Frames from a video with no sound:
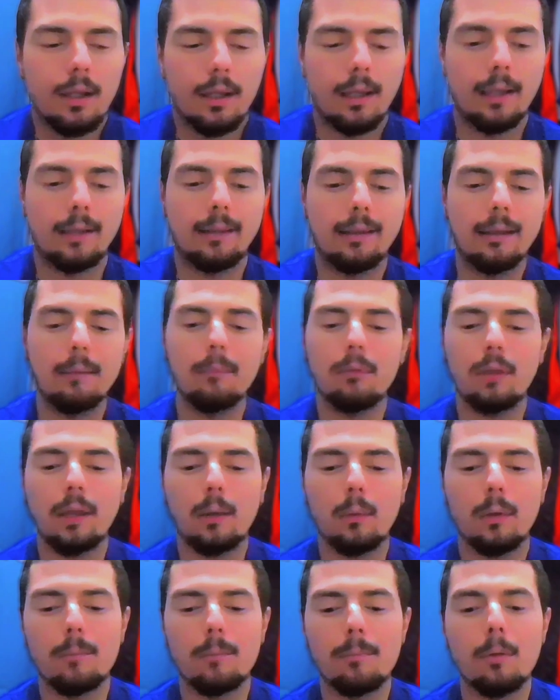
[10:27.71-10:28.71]
It seems like
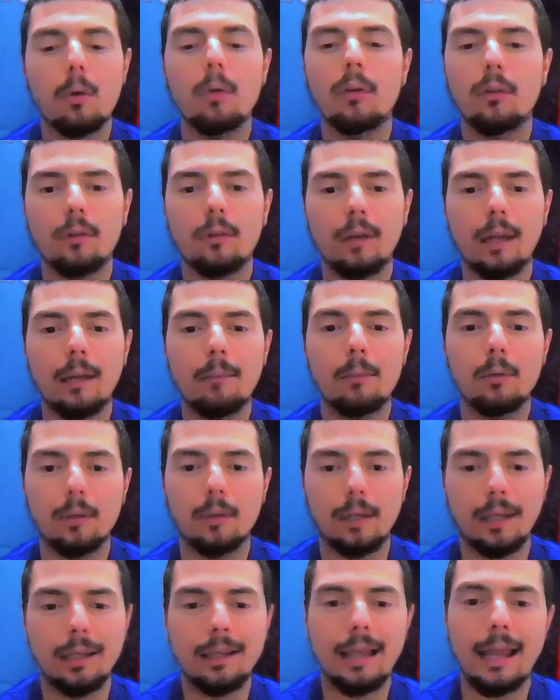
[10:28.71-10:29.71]
when opponents are able to
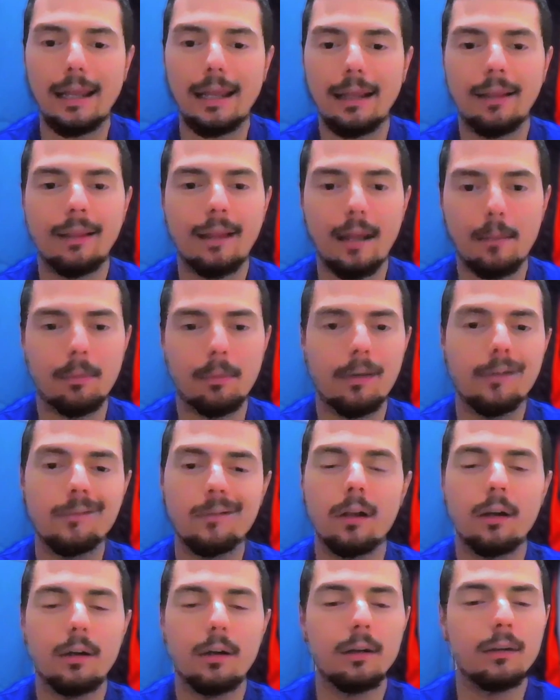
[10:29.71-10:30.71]
get that inside pressure
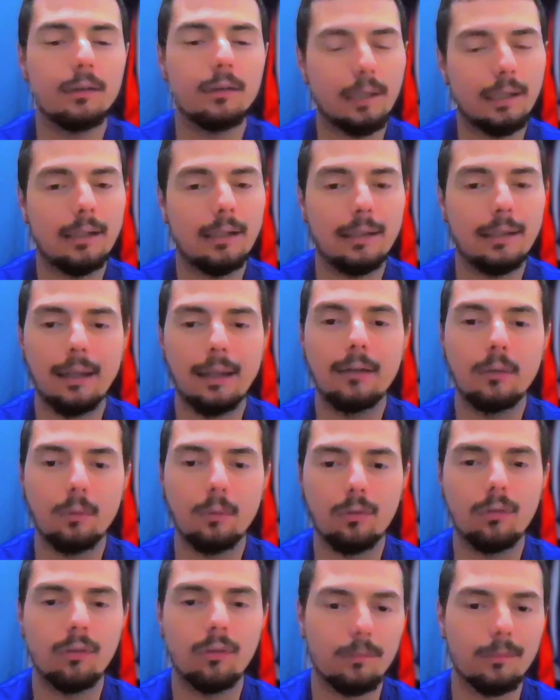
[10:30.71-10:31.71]
on her, Lani
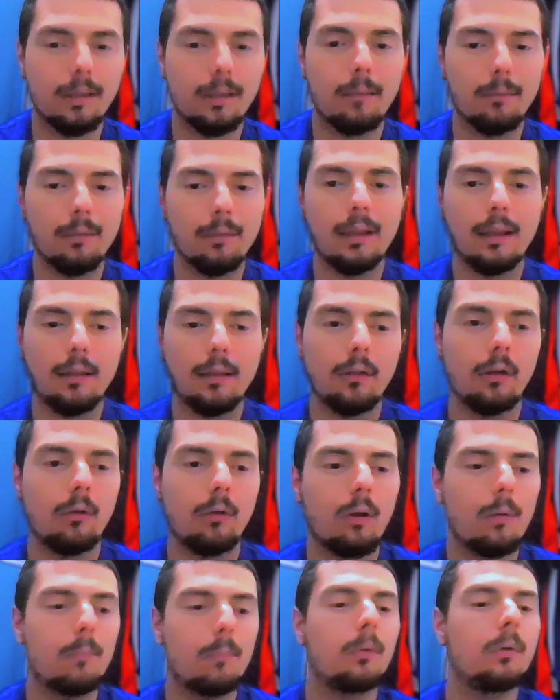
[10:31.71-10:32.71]
Daniels sometimes tends to
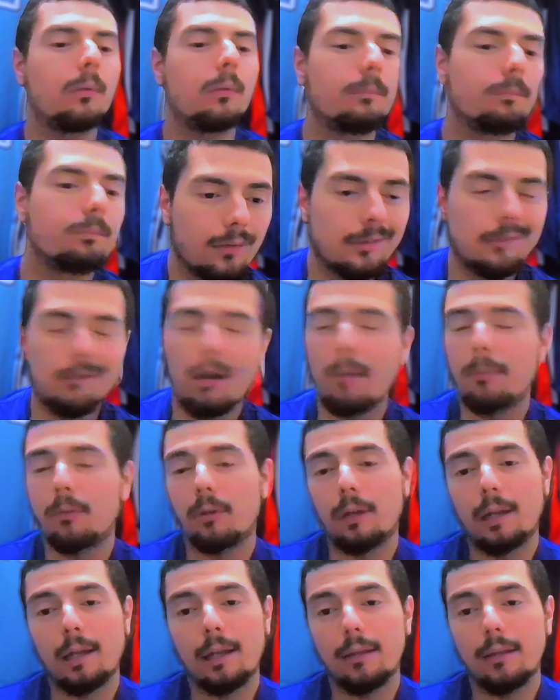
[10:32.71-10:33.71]
crumble. She drops
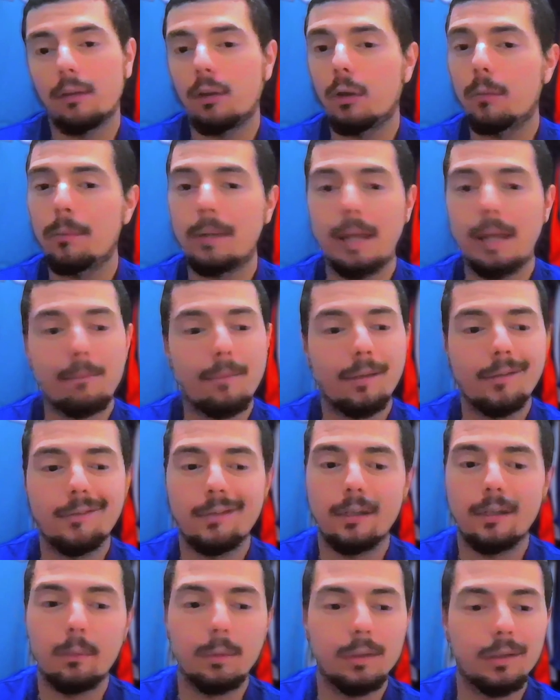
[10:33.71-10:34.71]
her hands a little bit. I
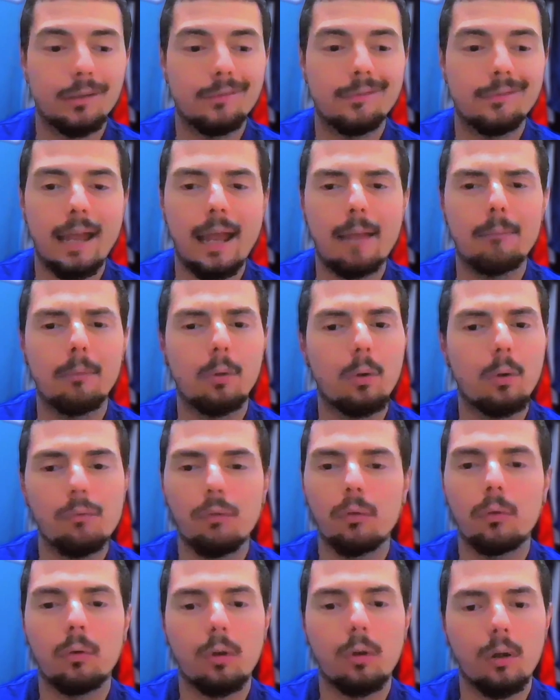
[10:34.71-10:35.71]
mentioned it with the jab, but
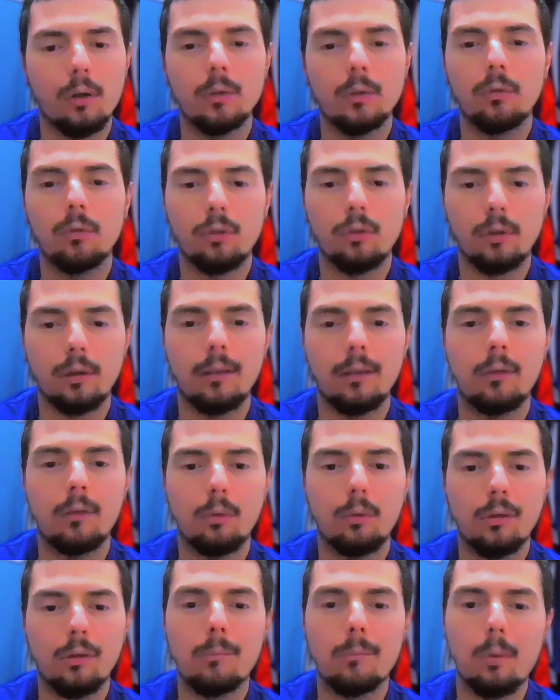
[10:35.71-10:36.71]
overall, you'll
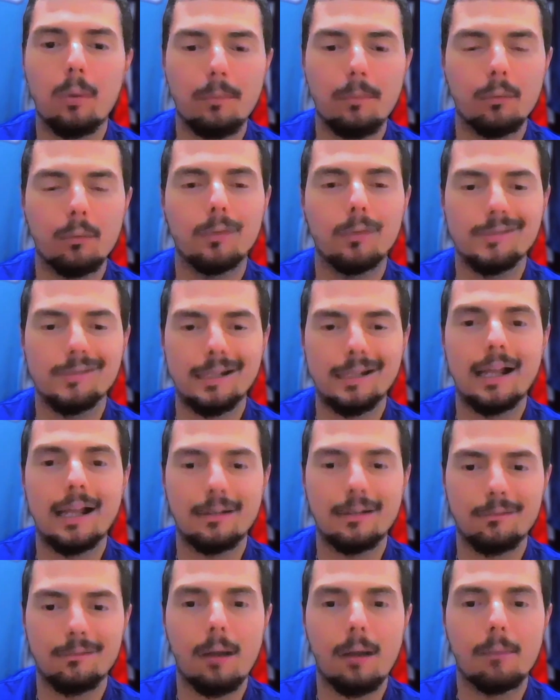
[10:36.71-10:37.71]
see moments where she kind
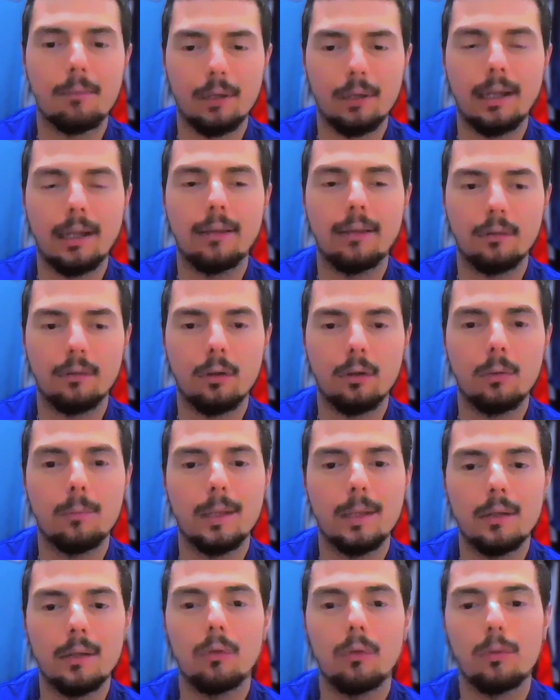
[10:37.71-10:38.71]
of drops her hands a little bit,
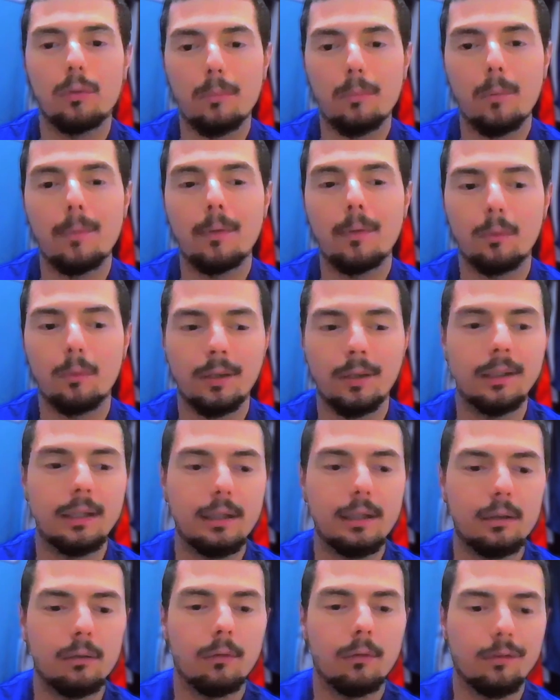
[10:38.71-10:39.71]
and those are moments where I
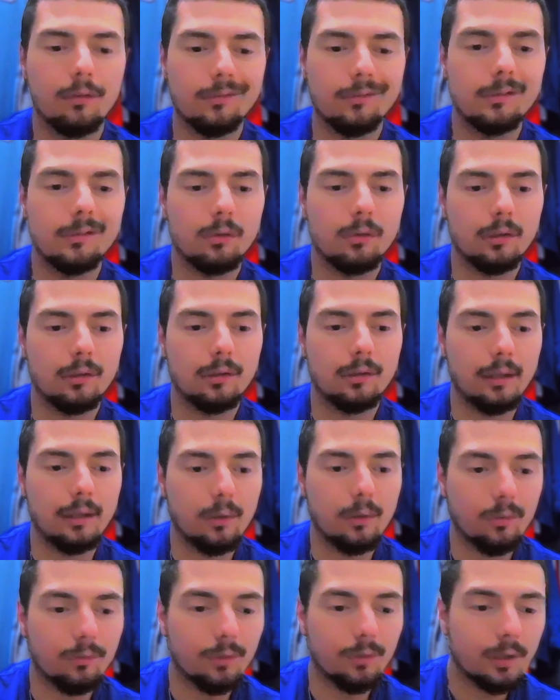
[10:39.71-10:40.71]
think Claressa Shields can take
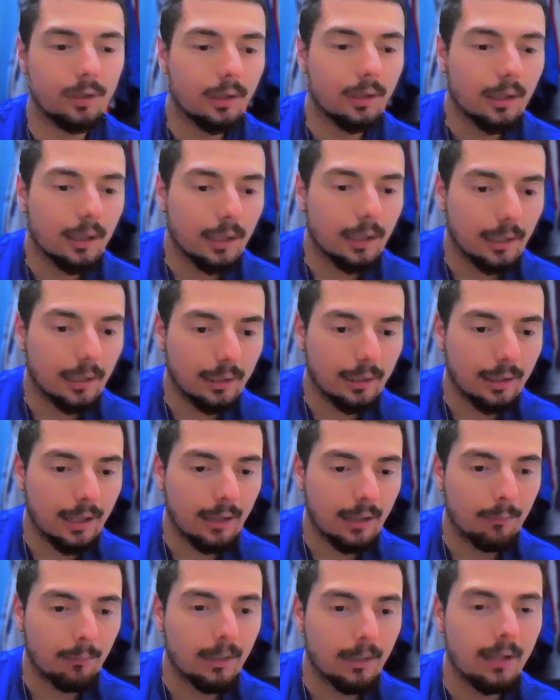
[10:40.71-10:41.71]
over. And then
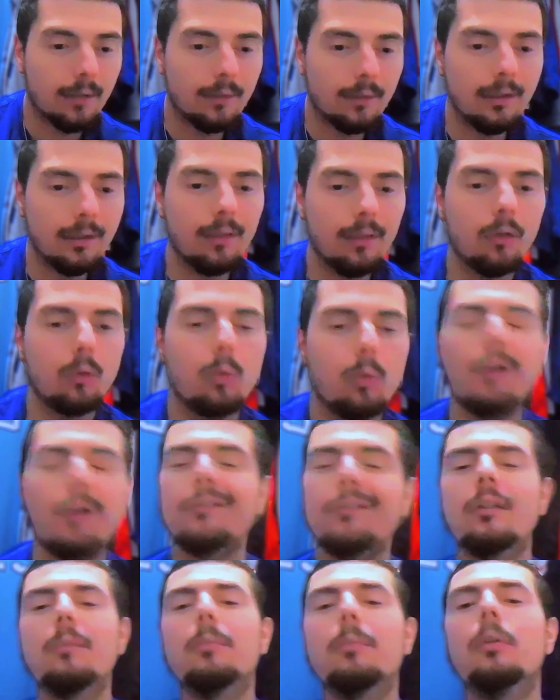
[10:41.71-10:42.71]
last but not least,
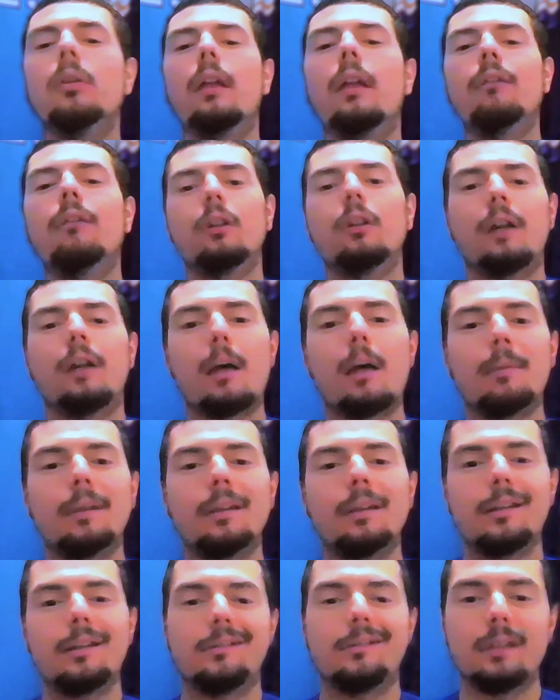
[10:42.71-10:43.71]
questionable level of
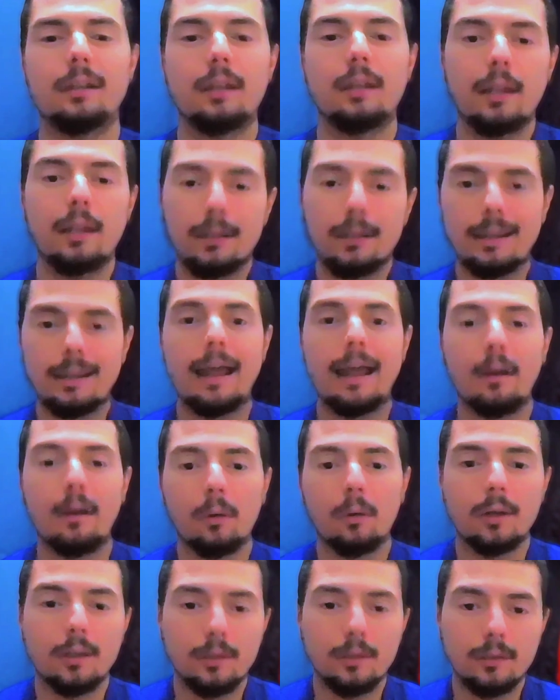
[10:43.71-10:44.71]
competition. Now,
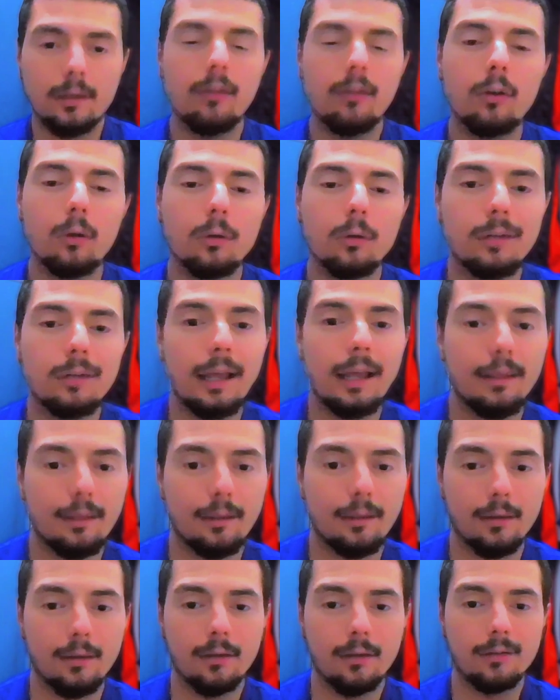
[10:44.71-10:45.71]
this girl
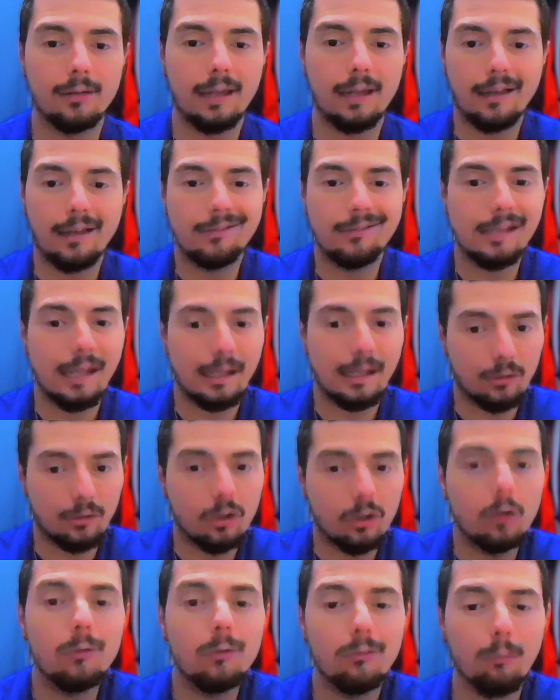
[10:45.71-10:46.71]
Tessa that she had
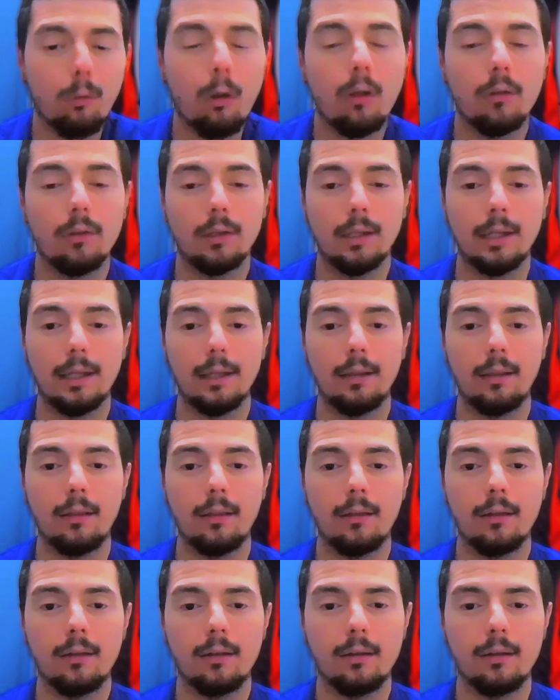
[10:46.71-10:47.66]
two draws against.